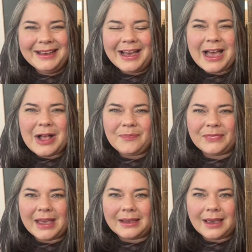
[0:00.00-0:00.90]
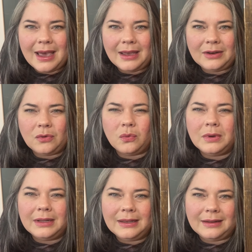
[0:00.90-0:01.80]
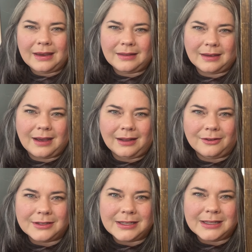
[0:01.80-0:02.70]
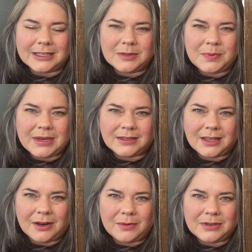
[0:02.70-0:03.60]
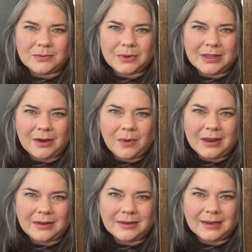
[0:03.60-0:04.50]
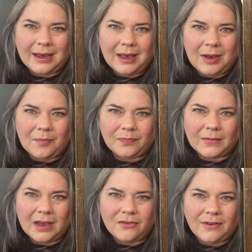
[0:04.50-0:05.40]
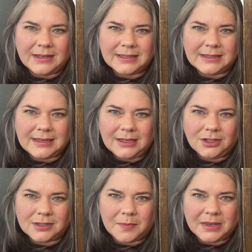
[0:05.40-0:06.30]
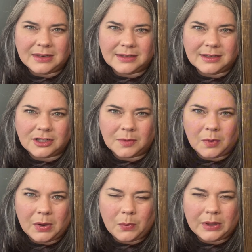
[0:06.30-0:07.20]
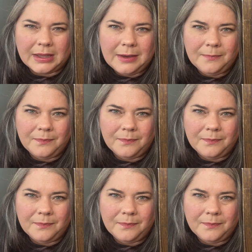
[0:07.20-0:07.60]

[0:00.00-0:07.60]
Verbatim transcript: Again, really like the colors in this piece. Thought it was really quite a fun stitch, something to stitch up quite quickly.